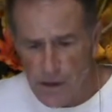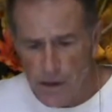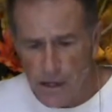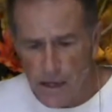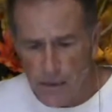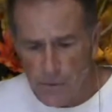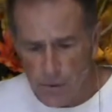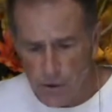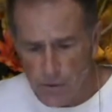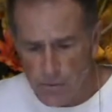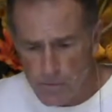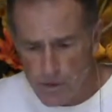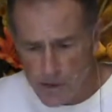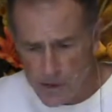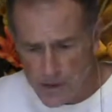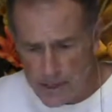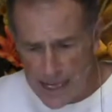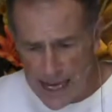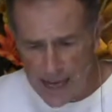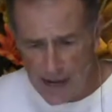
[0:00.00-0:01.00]
It would have been
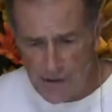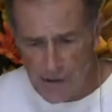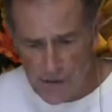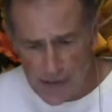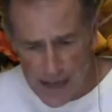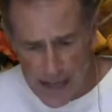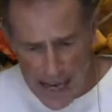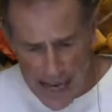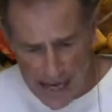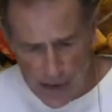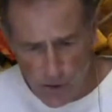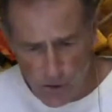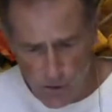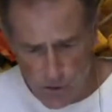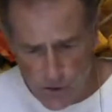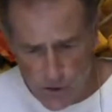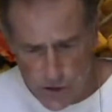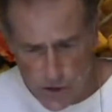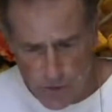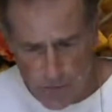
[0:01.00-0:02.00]
down to the
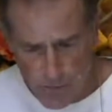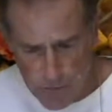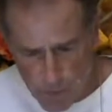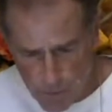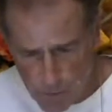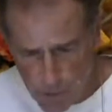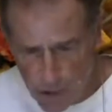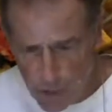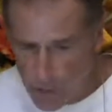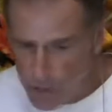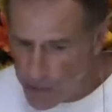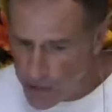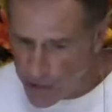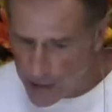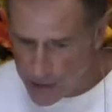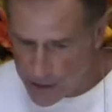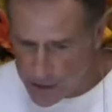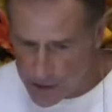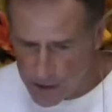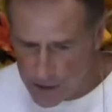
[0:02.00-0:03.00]
ankles, but
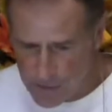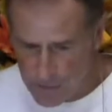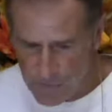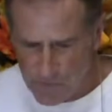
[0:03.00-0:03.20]
thick.